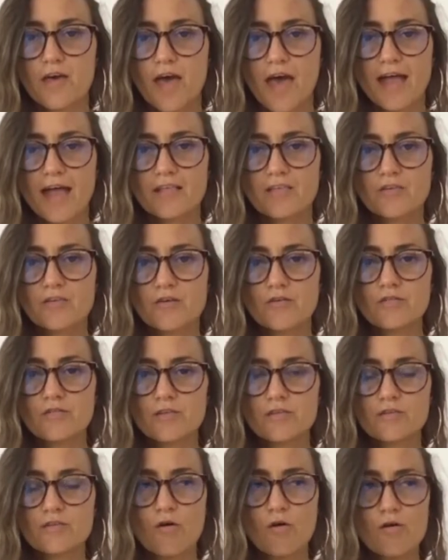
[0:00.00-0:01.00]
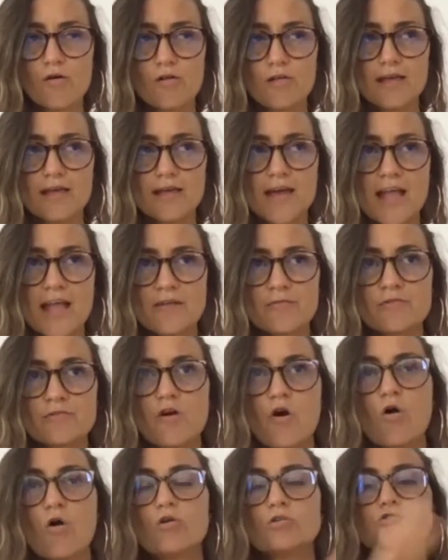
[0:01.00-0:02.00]
and so this whole it kind of was a
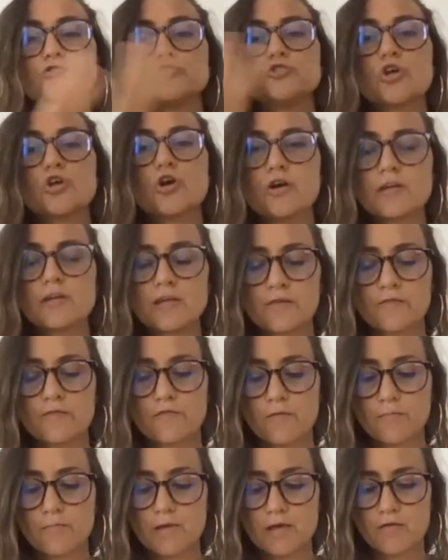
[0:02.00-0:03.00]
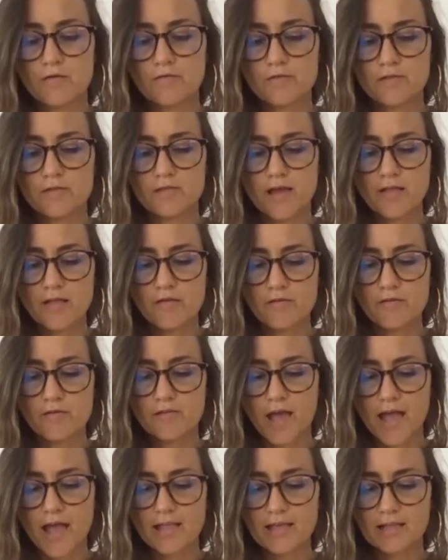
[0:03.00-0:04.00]
whole journey for me of this
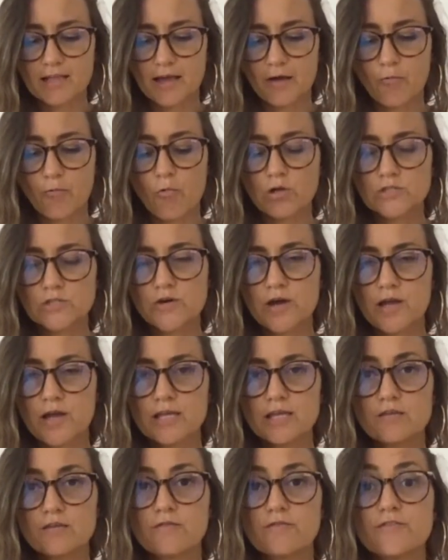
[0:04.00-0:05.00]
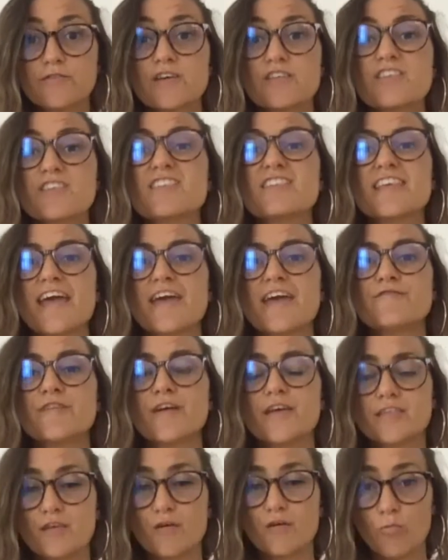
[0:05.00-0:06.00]
understanding like what do i need to feel safe
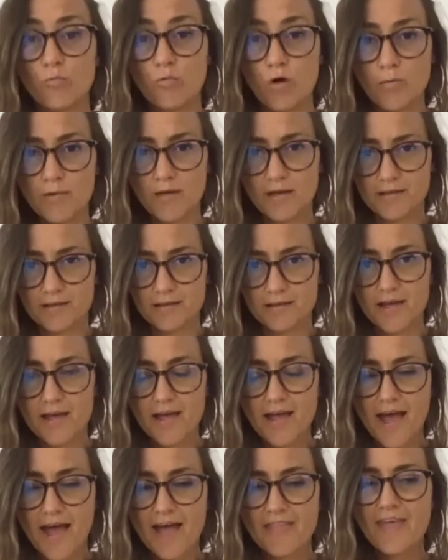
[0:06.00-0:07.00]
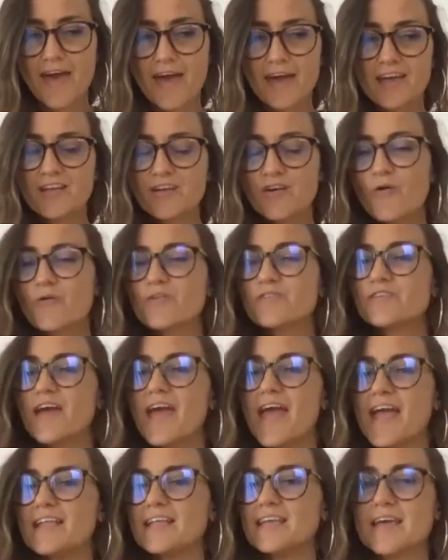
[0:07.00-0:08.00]
as a woman and that can go into
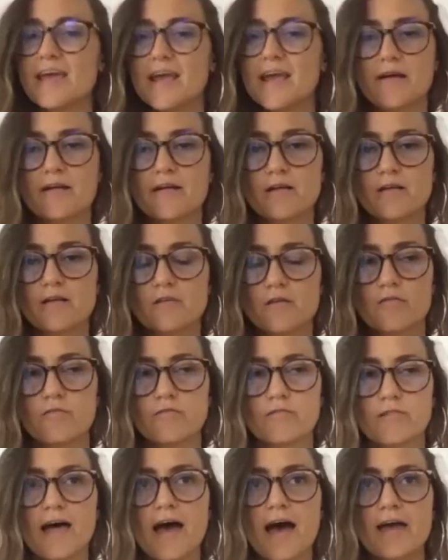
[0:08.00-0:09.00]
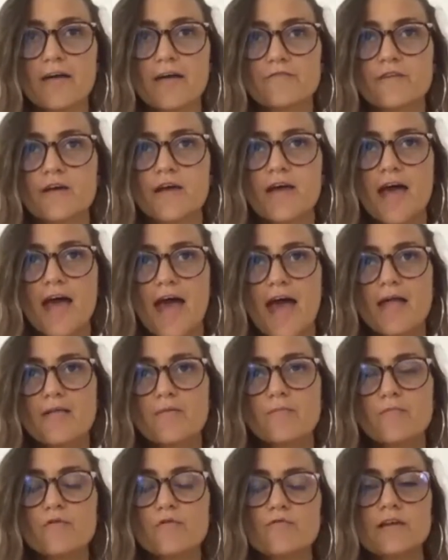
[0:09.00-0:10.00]
any areas of life
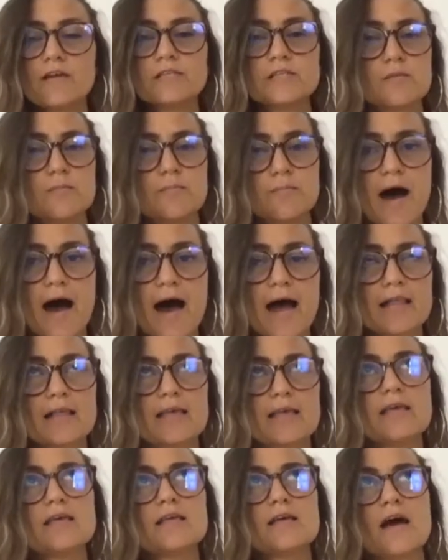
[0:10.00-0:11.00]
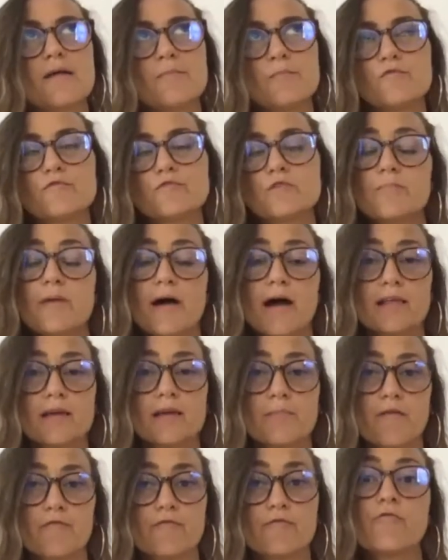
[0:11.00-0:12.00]
and moving to bali i moved to bali
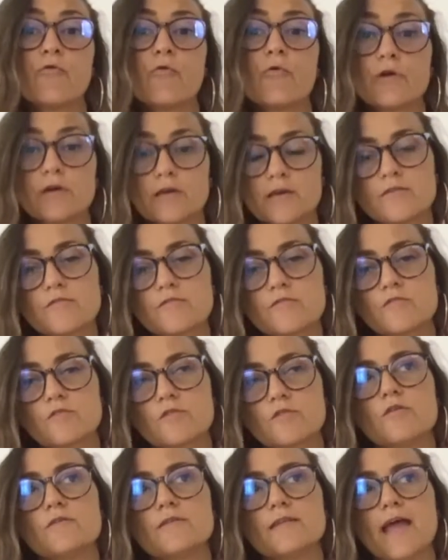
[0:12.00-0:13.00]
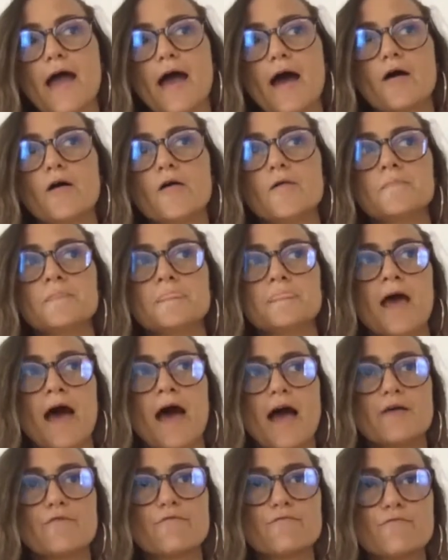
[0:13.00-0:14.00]
about 4 years ago now
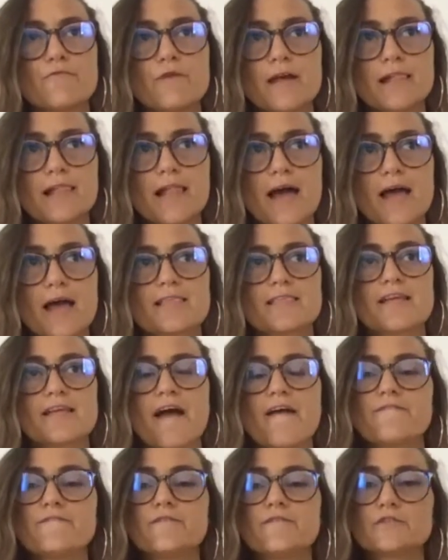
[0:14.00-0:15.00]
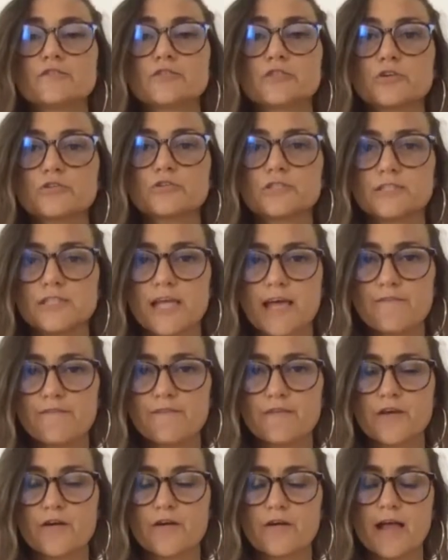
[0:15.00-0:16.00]
i realized that i feel so safe
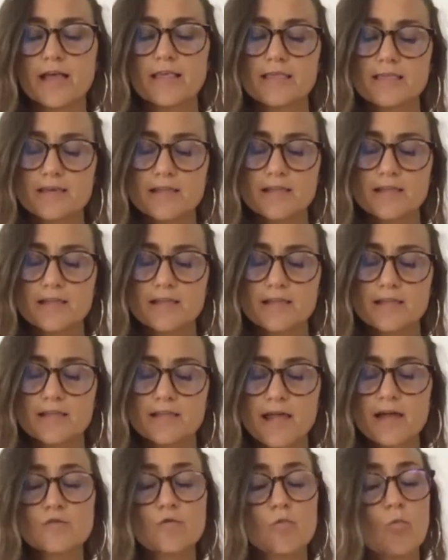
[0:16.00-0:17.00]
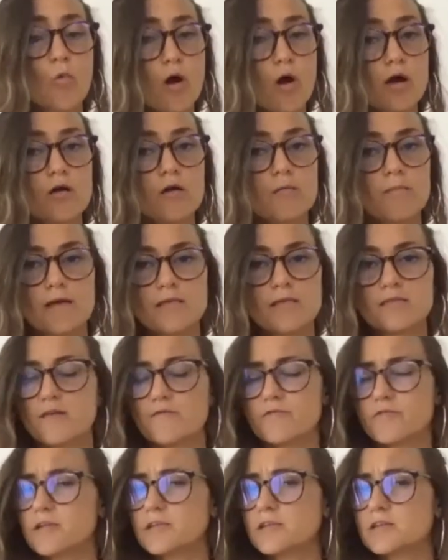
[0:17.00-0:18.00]
here and i still had to work on myself.
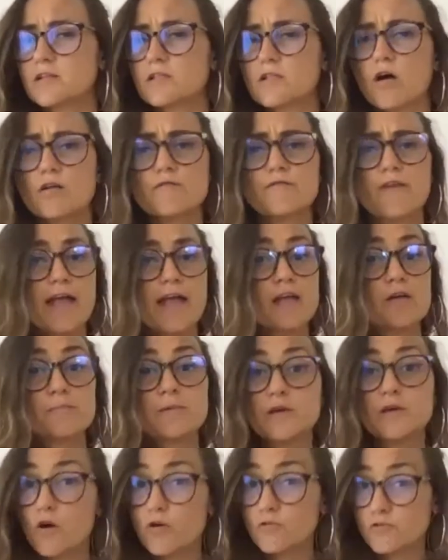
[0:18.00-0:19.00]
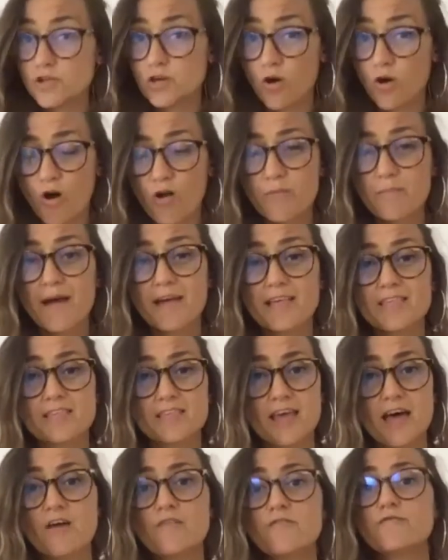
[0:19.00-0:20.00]
So I did a lot of NLP coaching on
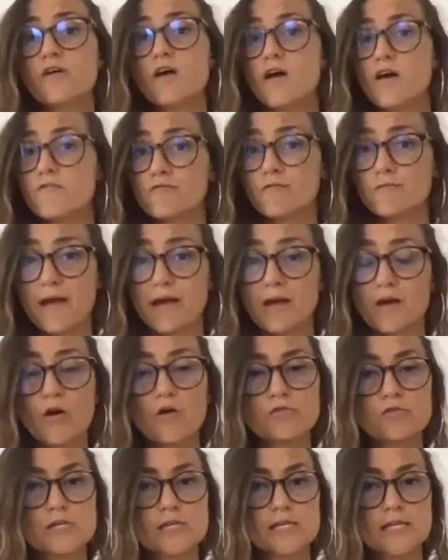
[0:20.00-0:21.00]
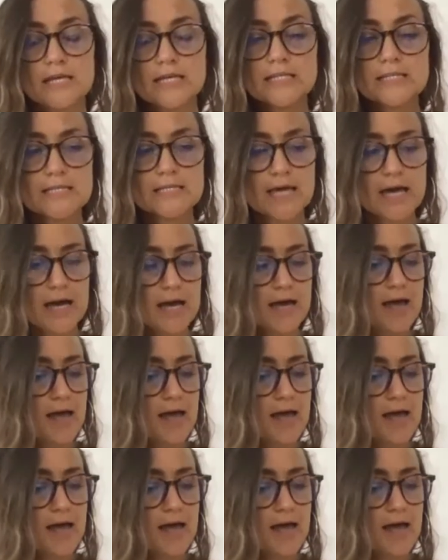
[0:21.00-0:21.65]
myself from my coach in India